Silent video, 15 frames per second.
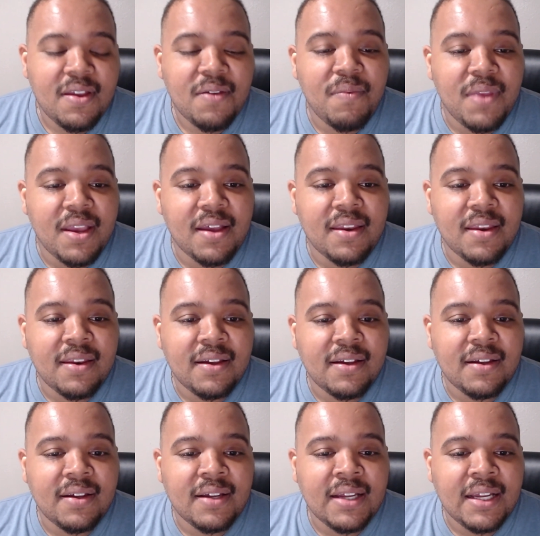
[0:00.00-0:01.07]
We're
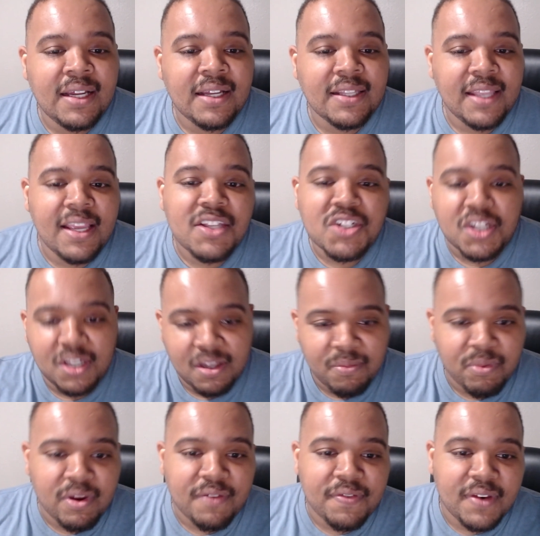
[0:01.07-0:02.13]
gonna the echelon
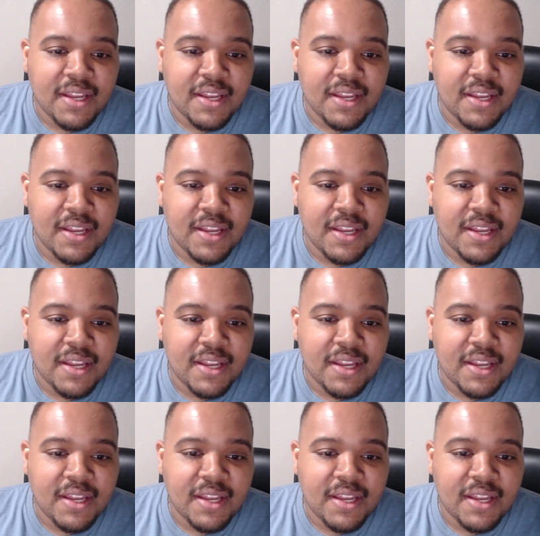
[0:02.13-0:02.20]
briefing